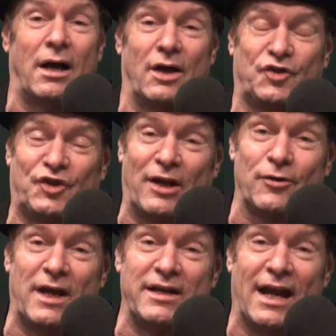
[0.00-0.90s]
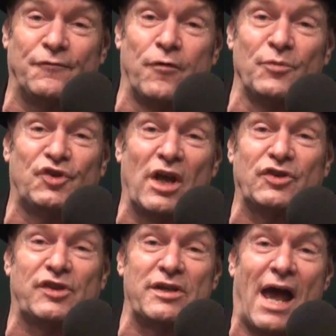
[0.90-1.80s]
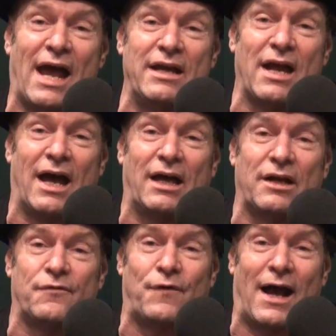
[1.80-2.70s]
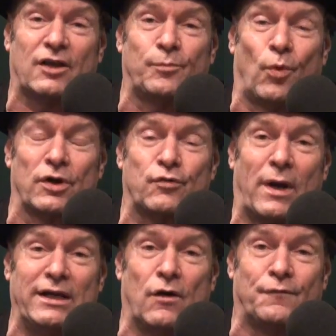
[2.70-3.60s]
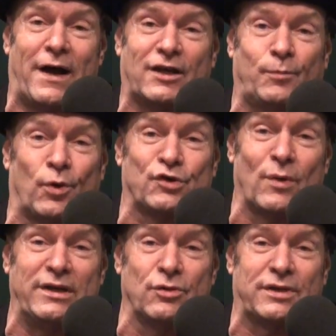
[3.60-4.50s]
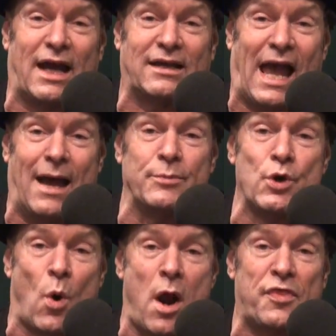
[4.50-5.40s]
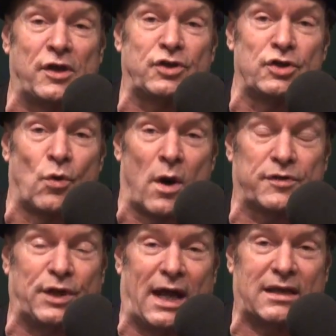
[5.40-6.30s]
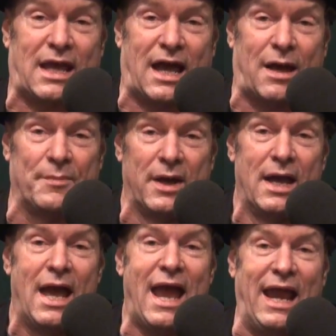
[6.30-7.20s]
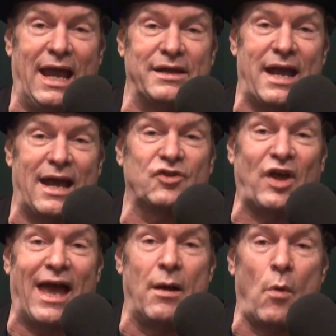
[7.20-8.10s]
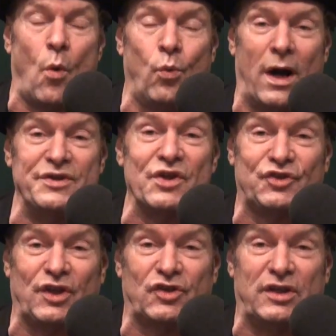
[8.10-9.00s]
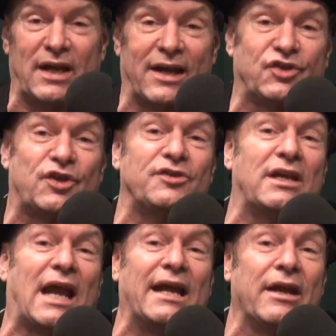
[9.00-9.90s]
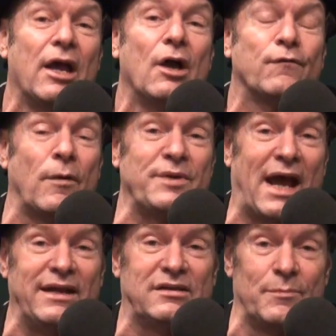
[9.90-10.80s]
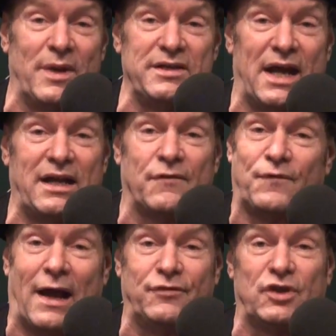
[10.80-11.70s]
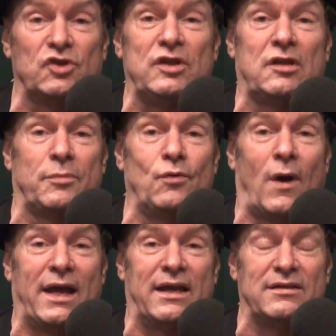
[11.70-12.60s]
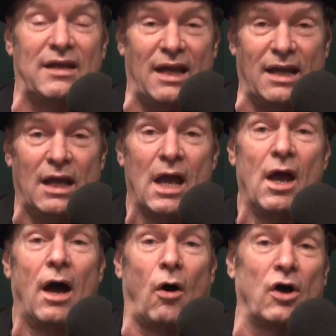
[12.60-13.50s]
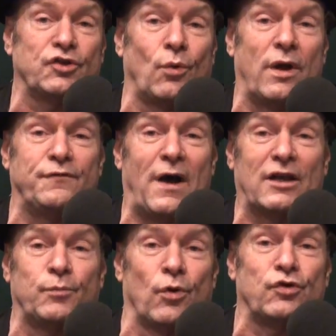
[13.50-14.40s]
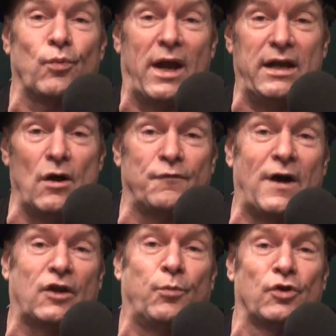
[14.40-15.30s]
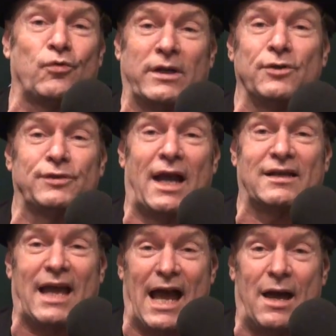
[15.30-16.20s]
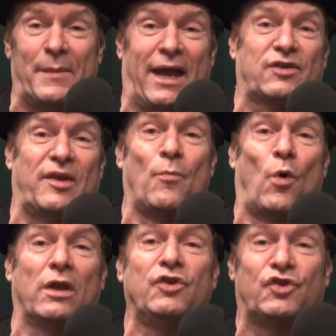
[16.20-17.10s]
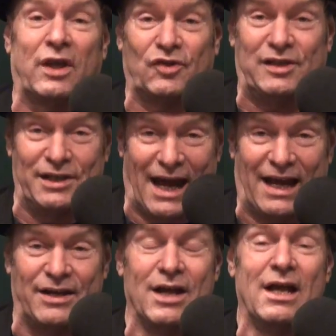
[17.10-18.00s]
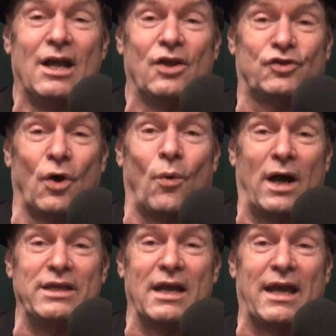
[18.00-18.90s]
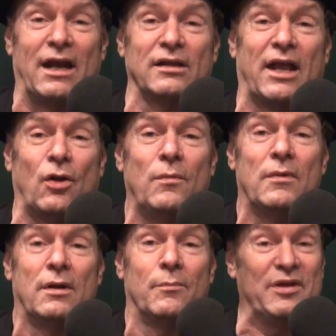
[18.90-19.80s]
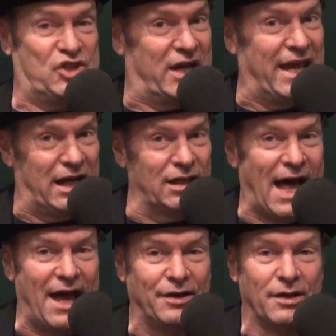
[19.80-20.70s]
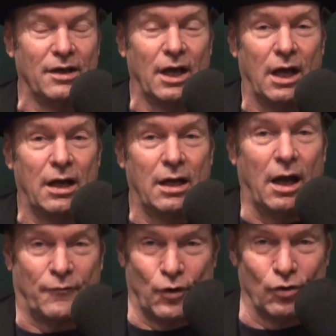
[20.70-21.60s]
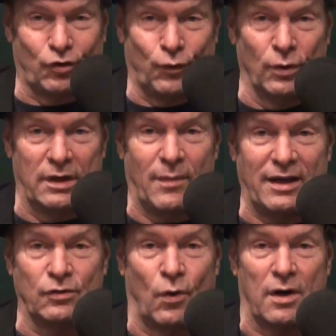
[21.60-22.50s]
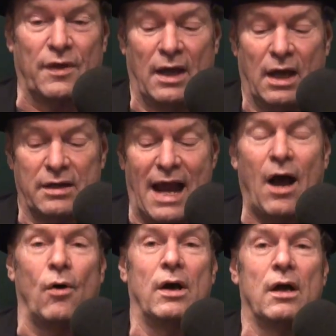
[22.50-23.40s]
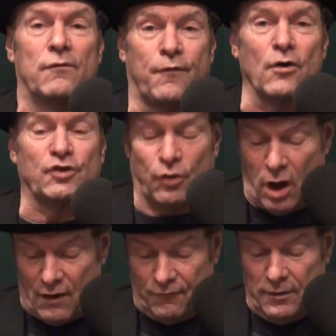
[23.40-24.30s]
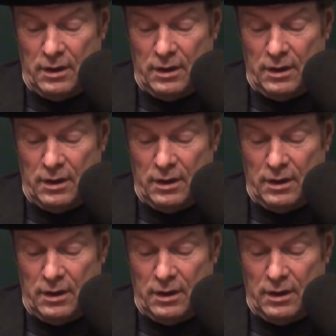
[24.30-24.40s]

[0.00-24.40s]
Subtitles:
Saturday night from 6 to 9 on Fox Sports Radio, foxsportsradio.com, north to north.com, and XM169 Sunday night from 9 to midnight on 560WIND. Also on Fox Sports Radio, foxsportsradio.com, XM169. So you get a little, but you get a lot of yours truly, Mike North. Now, first off,